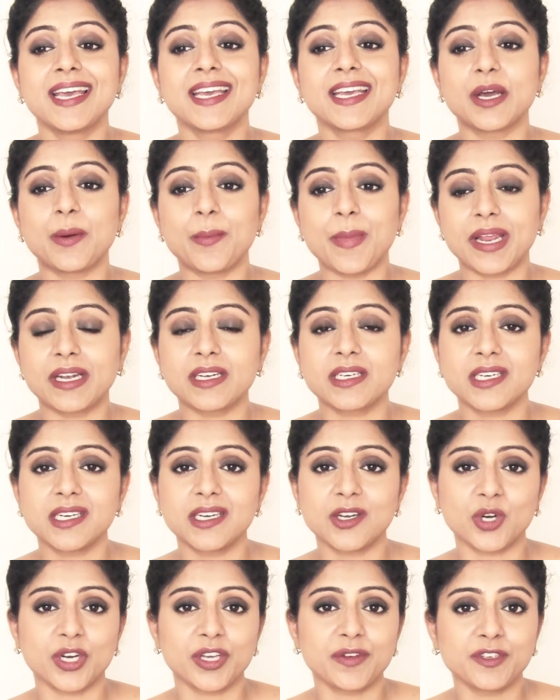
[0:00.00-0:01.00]
commented,
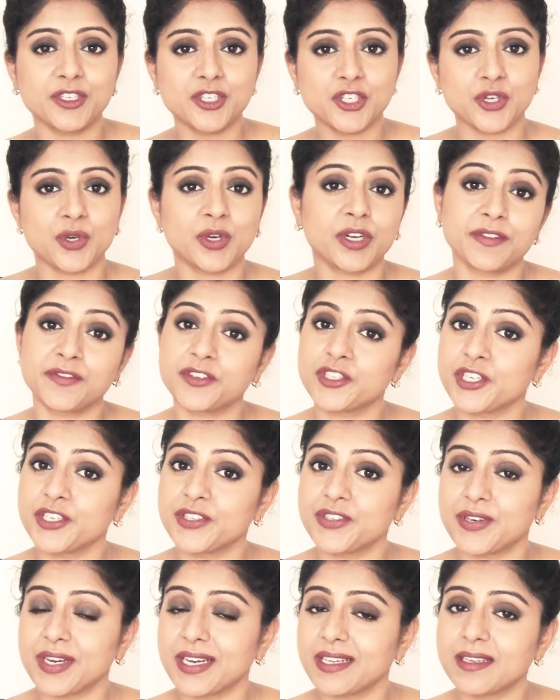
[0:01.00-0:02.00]
not even sure if
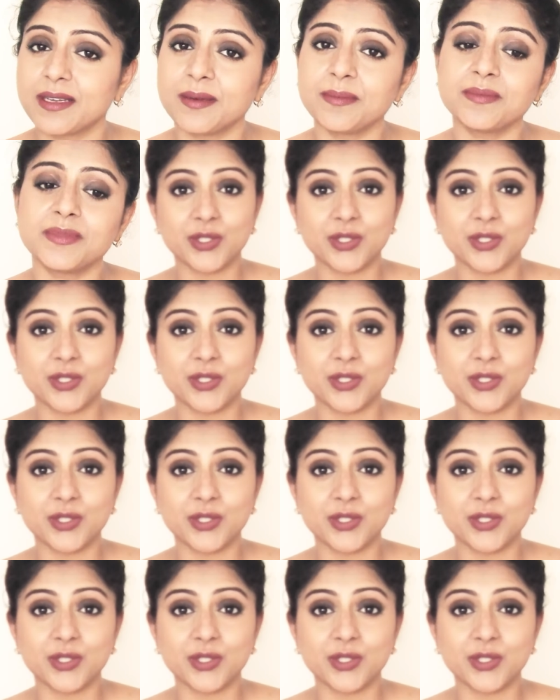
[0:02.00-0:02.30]
she's read them.